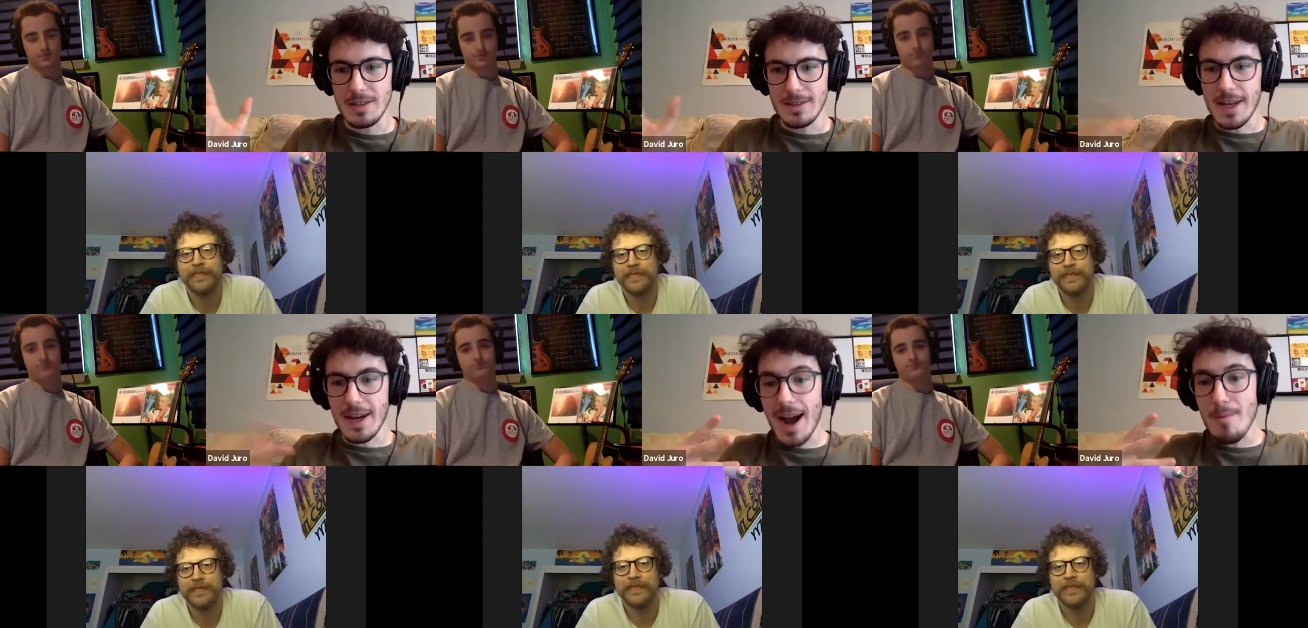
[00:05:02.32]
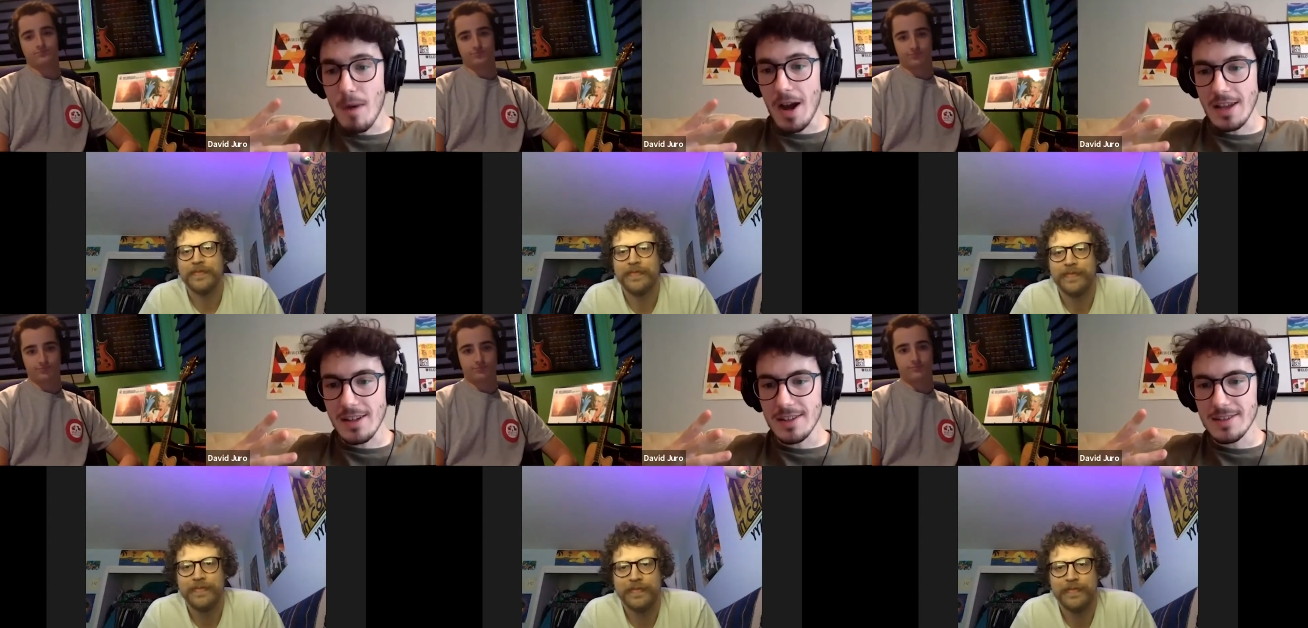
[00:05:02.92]
Speaker 1: like I
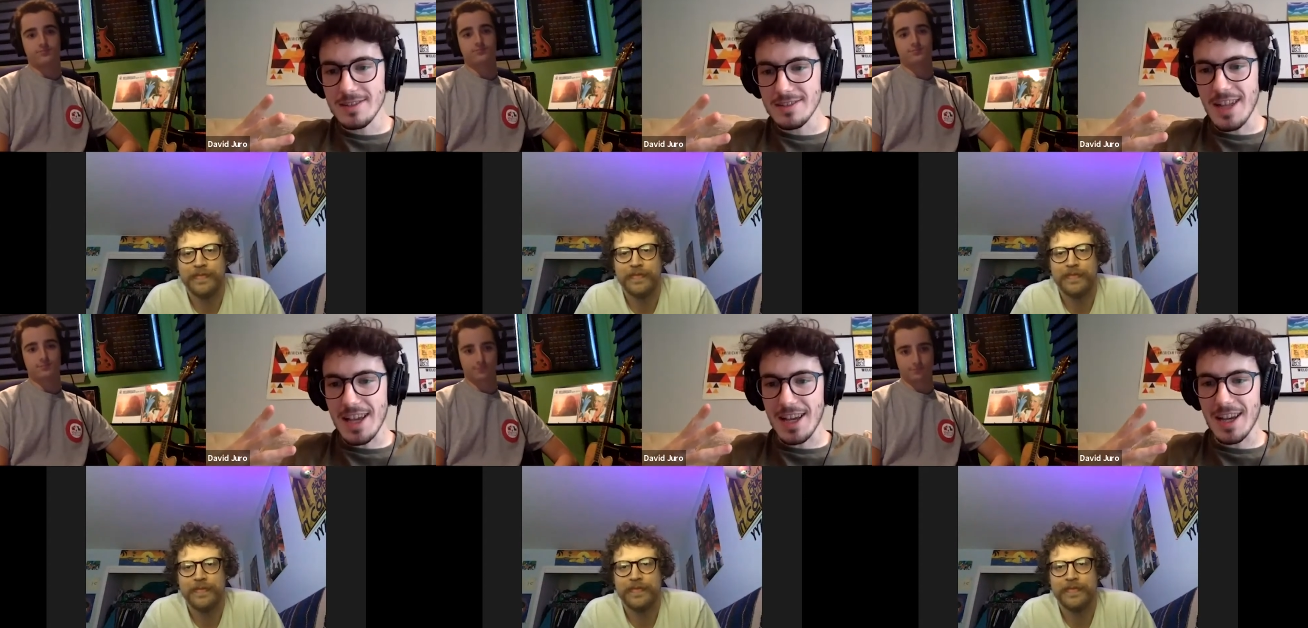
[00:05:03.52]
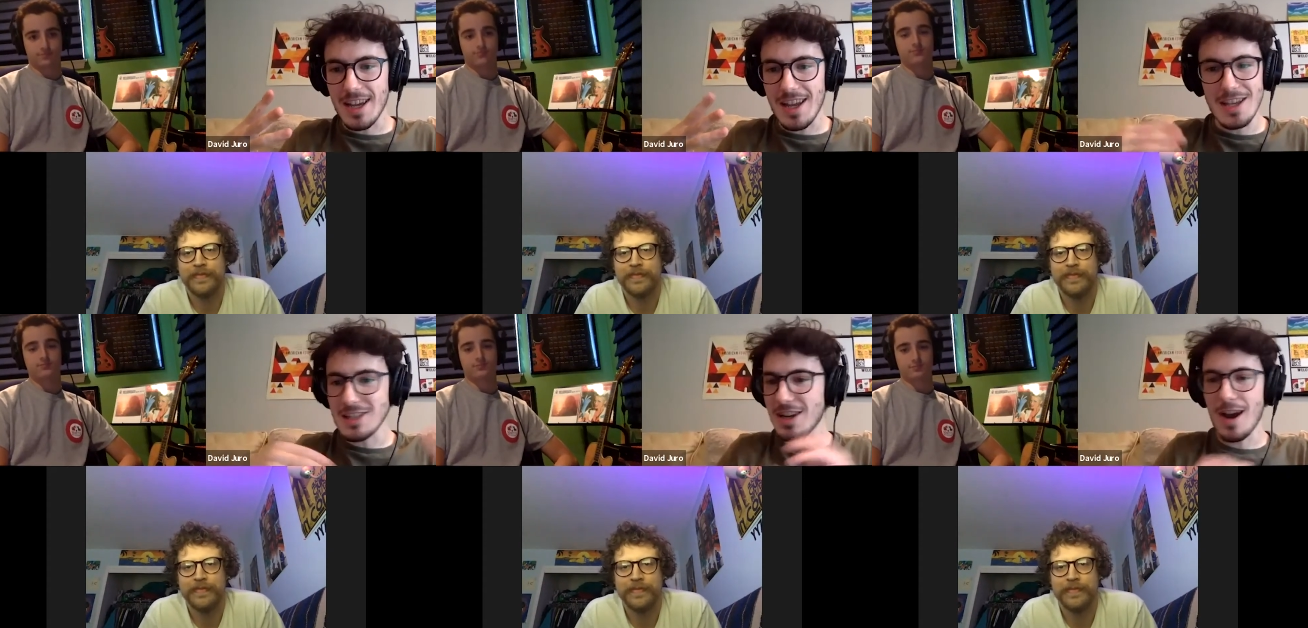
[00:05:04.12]
might like
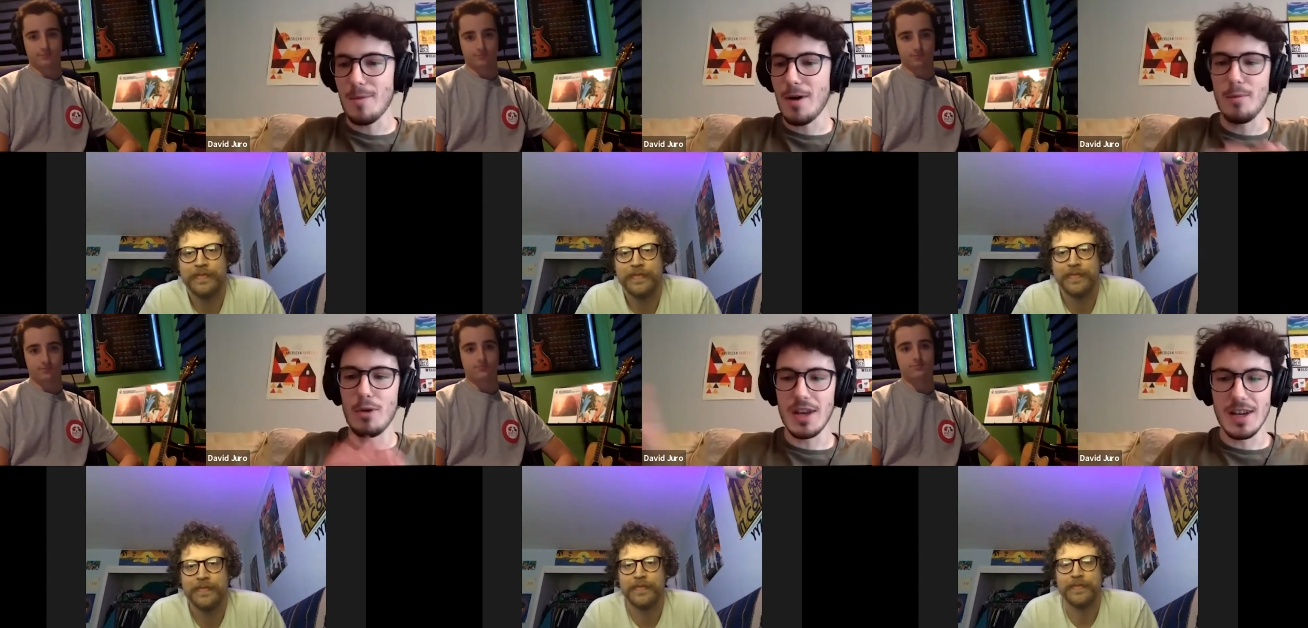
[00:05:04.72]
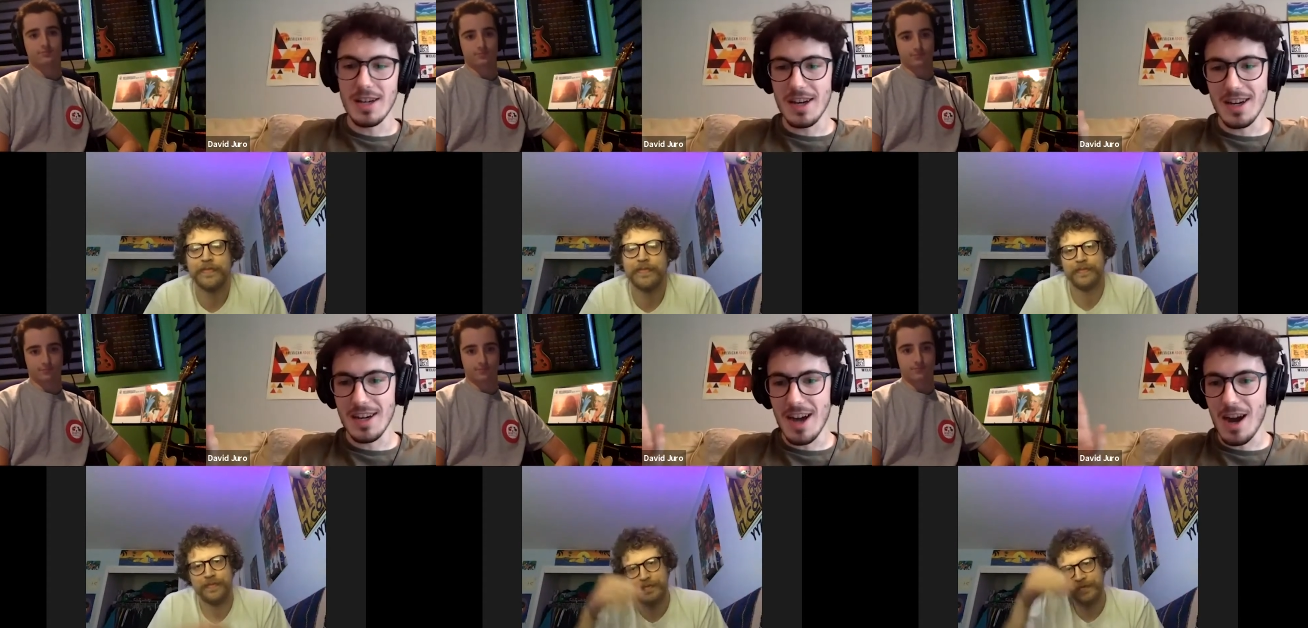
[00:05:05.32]
he's come up with
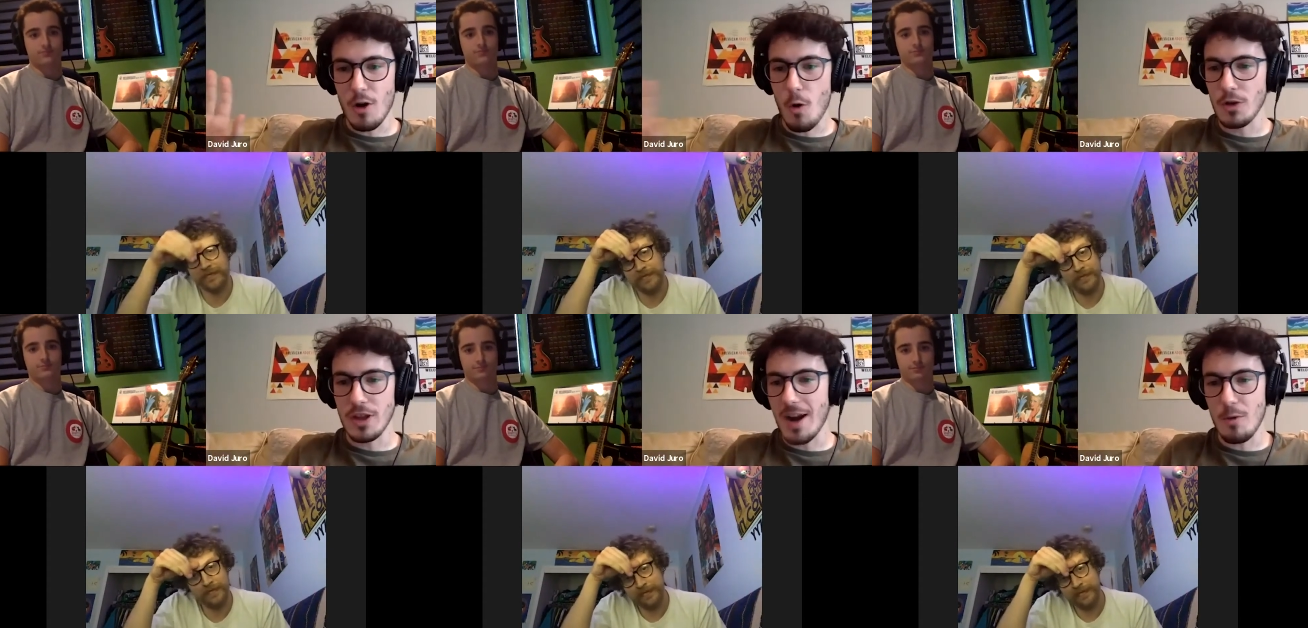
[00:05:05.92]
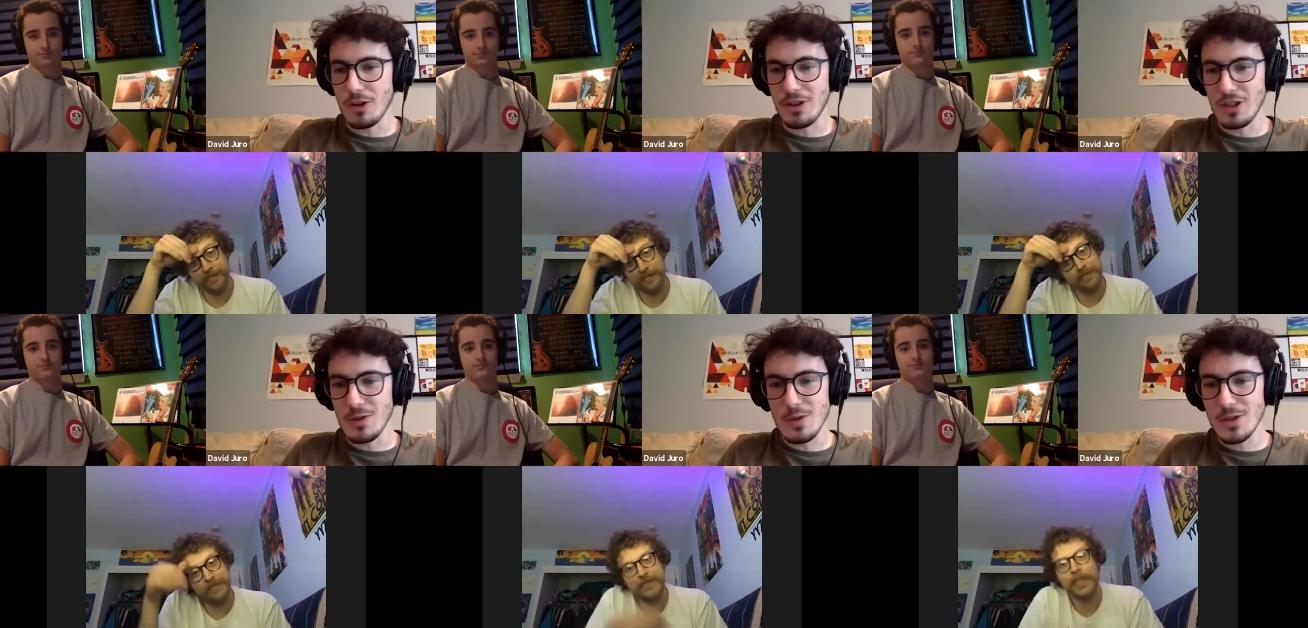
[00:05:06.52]
a a, a chord that I wouldn't
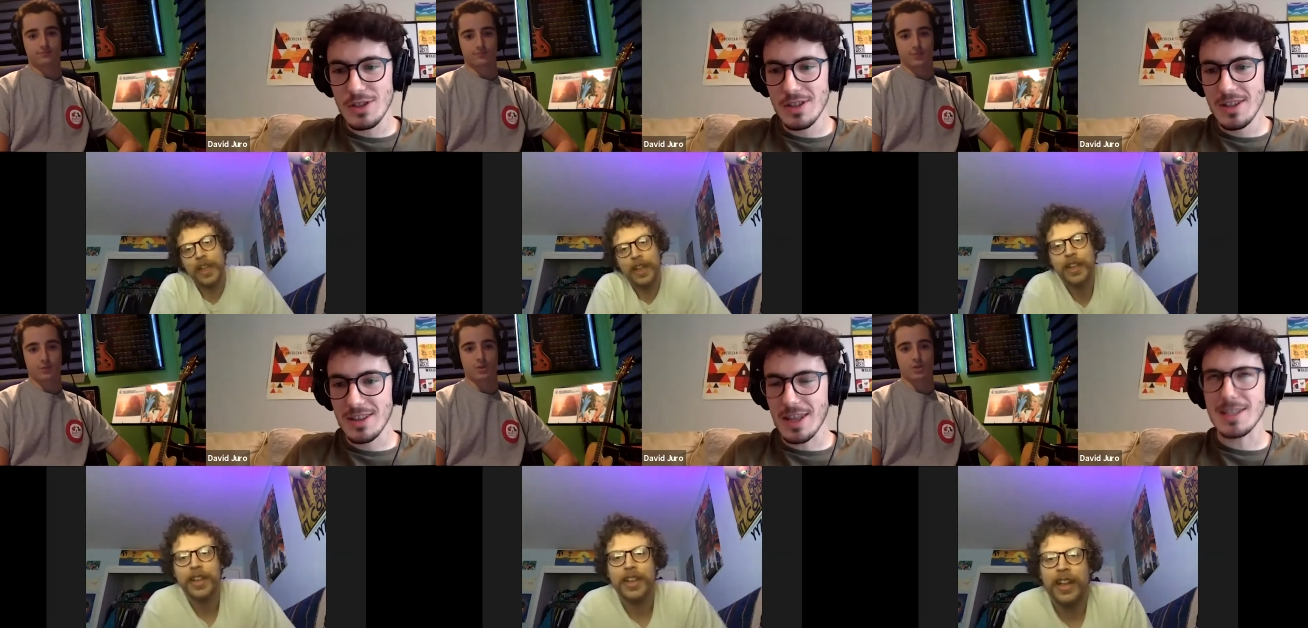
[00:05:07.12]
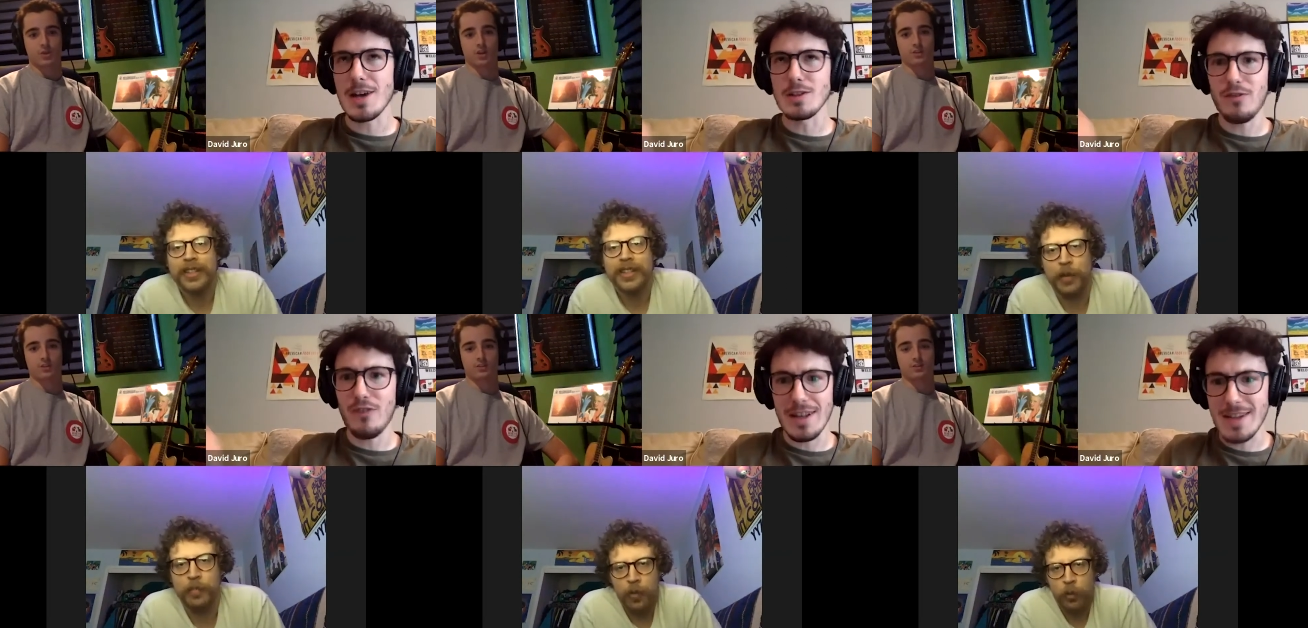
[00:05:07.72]
use that sure. sounds
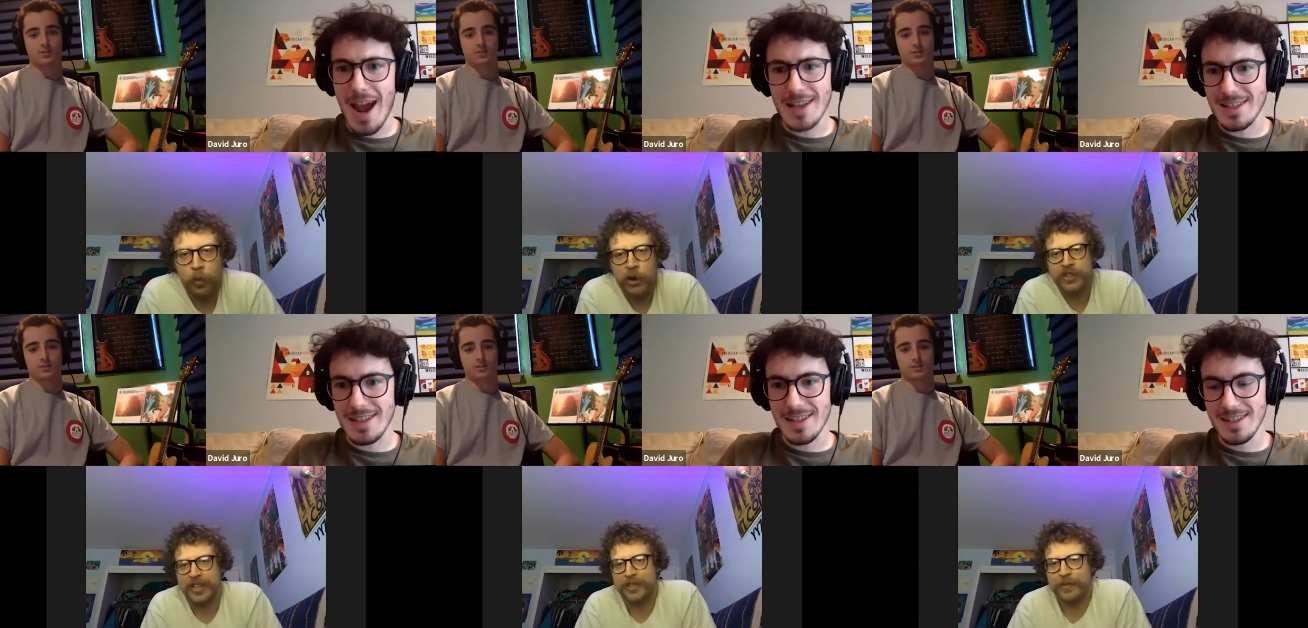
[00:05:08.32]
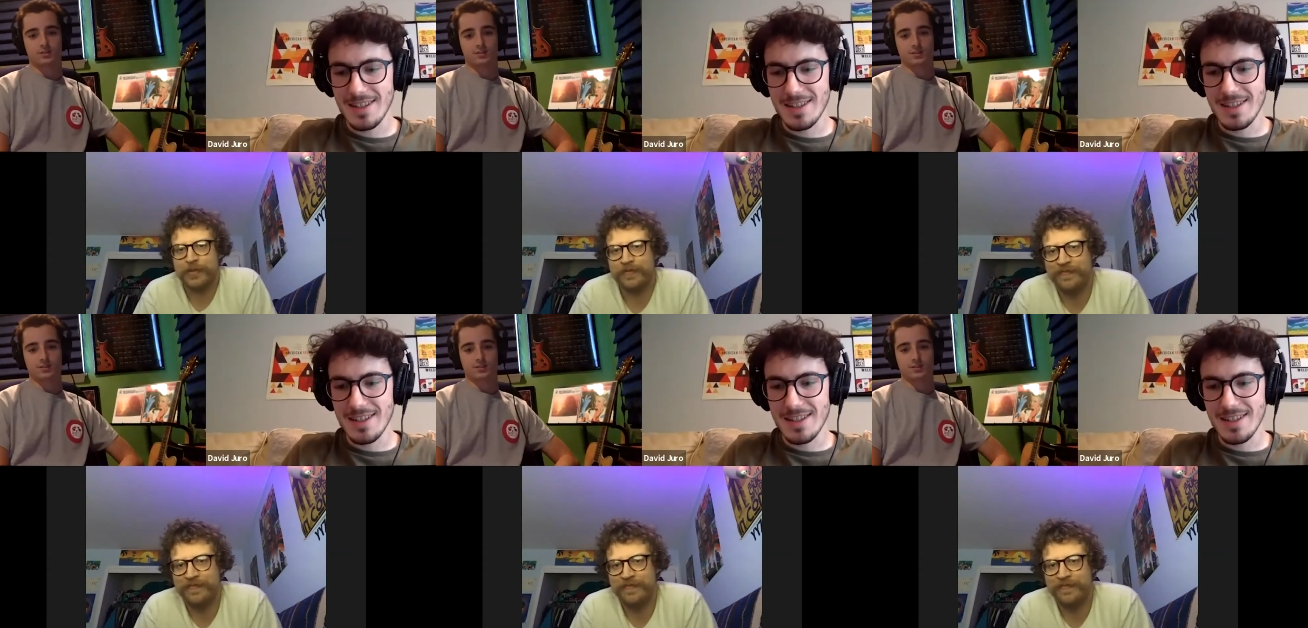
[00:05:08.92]
like bombier stuff